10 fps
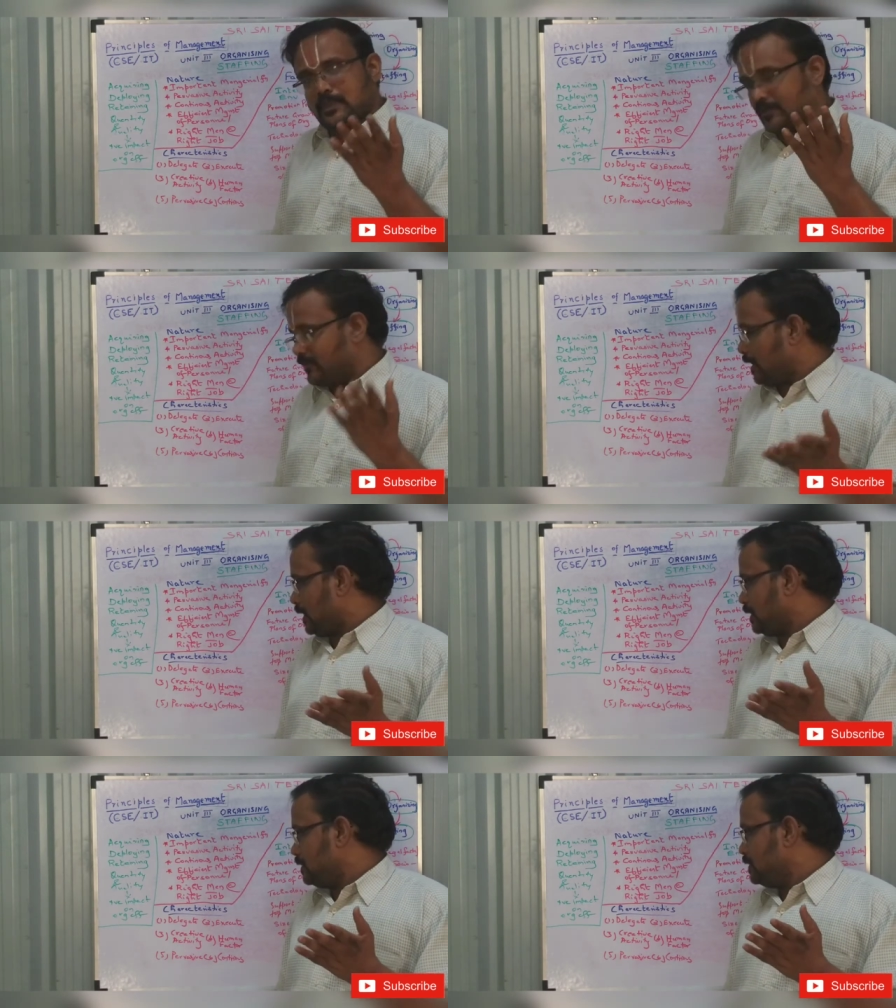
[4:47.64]
the
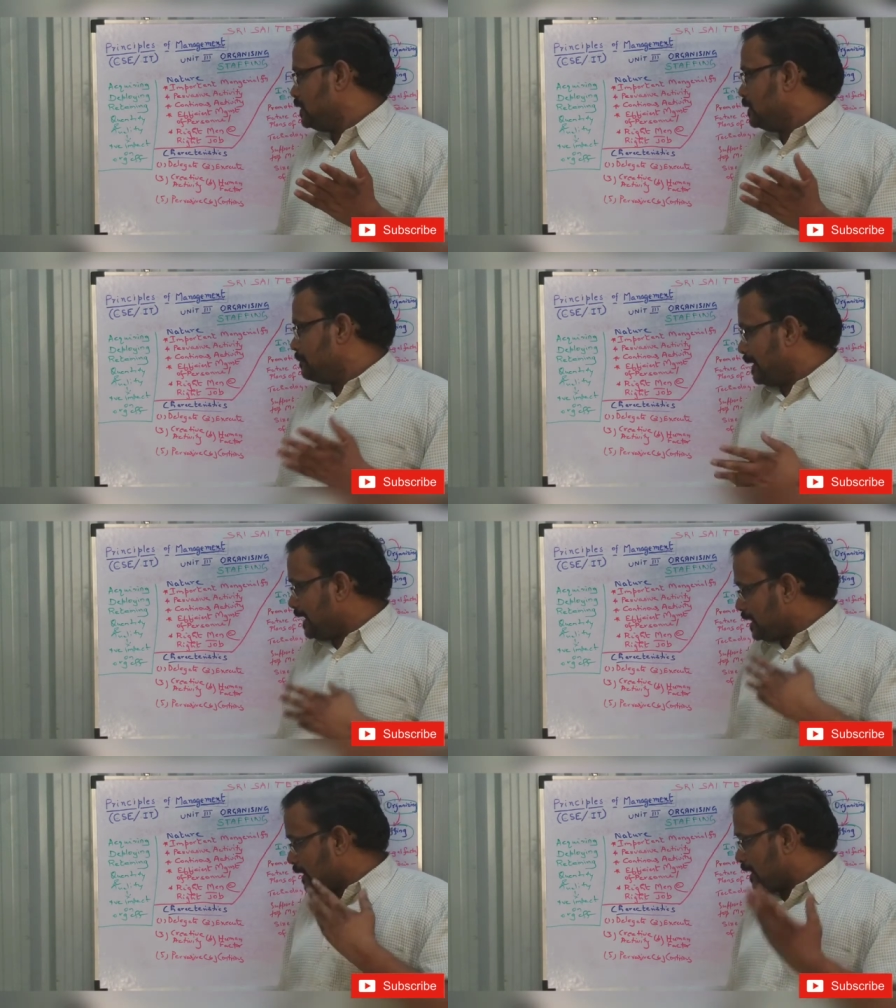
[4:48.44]
work
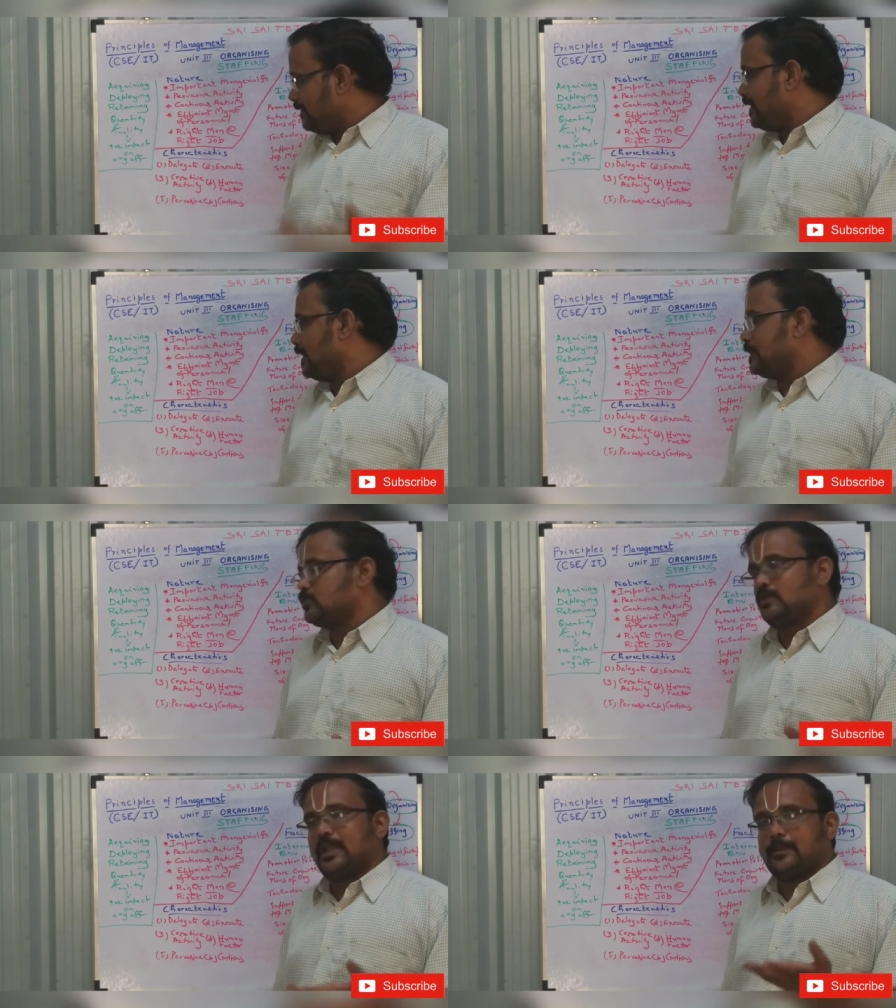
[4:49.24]
by giving
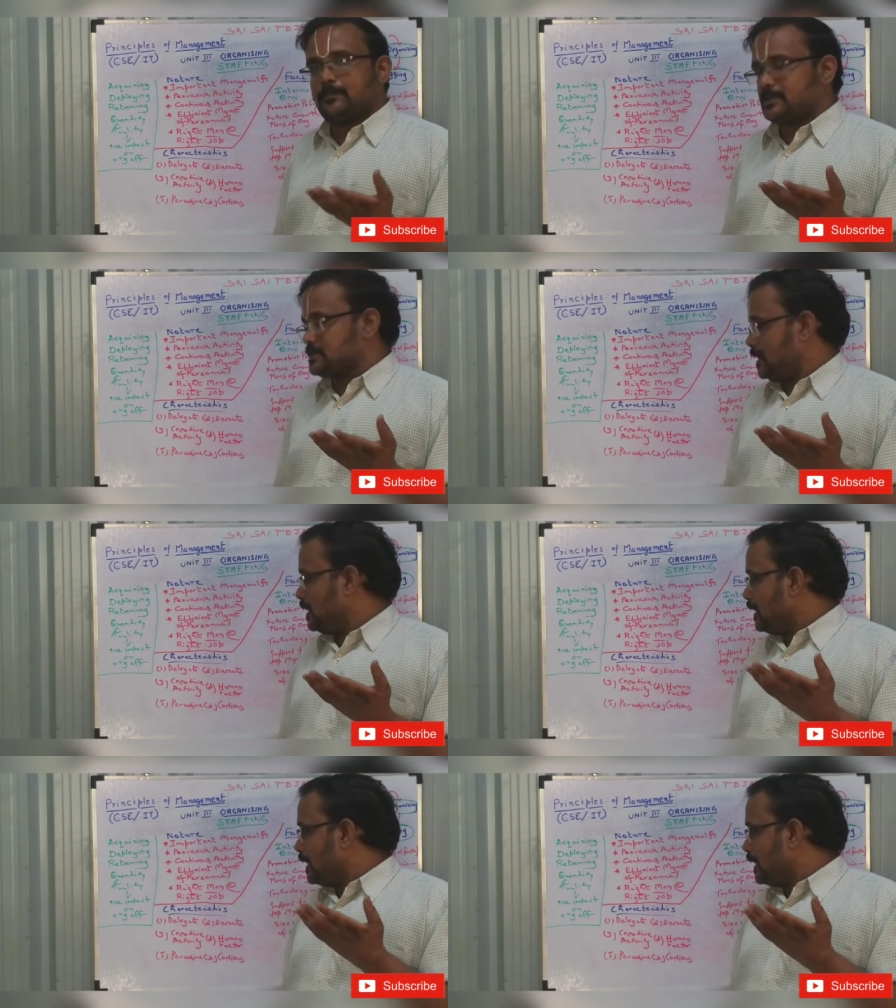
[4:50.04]
it to the right person.